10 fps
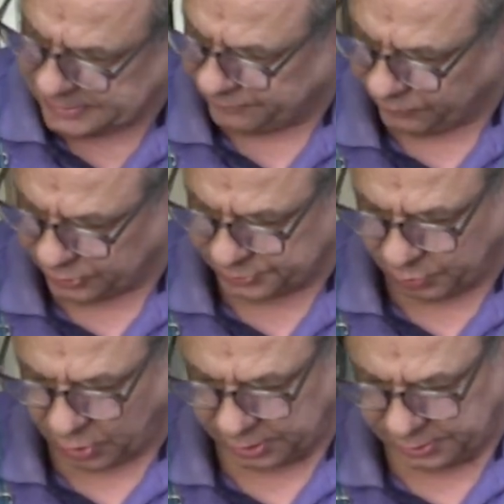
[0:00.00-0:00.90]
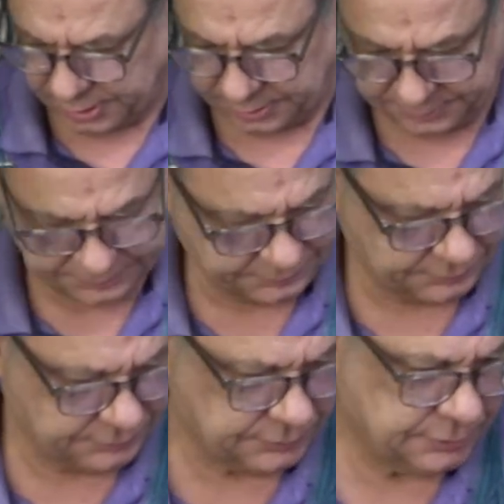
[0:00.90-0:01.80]
the first part done.
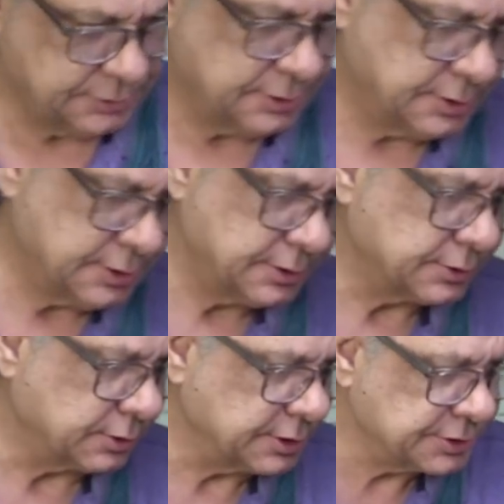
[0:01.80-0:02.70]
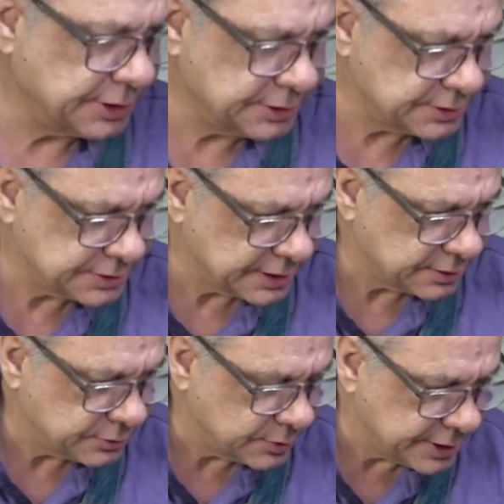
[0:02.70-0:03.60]
So let's get this out
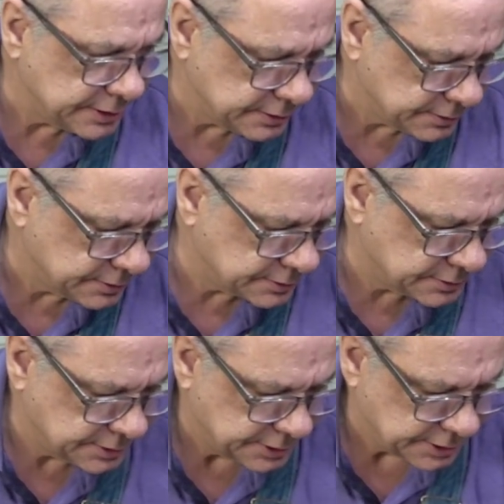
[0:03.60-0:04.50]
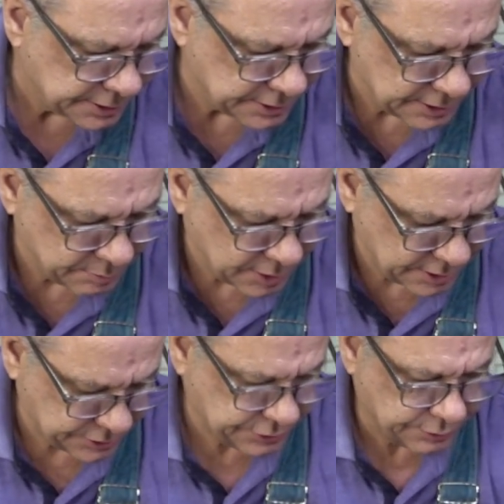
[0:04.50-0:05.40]
of the way. Get my
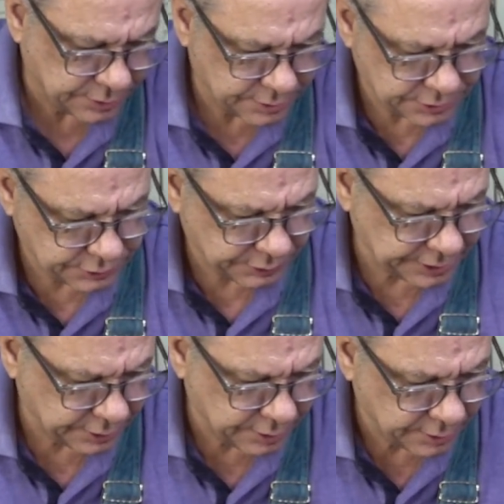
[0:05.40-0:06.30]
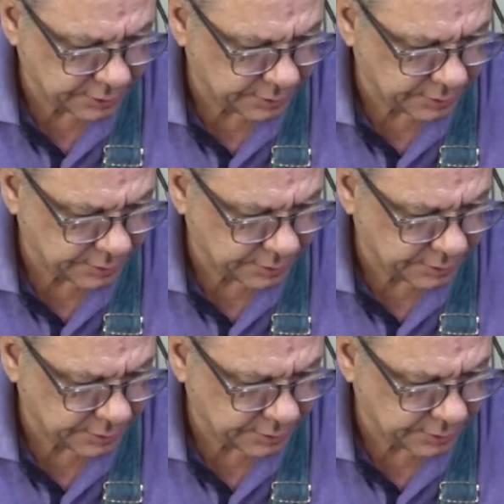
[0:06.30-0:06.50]
shrinker